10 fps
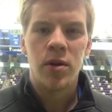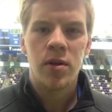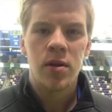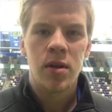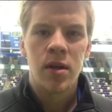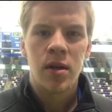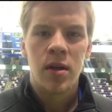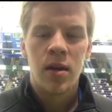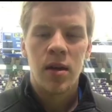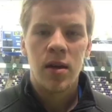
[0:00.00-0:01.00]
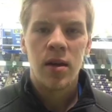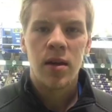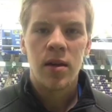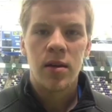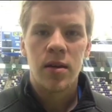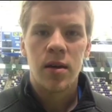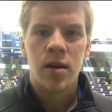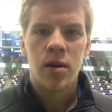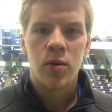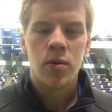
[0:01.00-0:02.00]
And
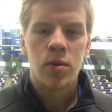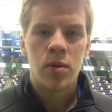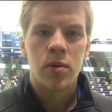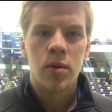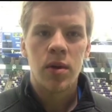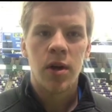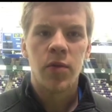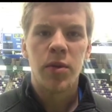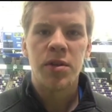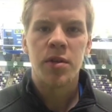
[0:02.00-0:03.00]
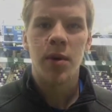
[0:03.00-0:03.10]
uh, we love and miss you,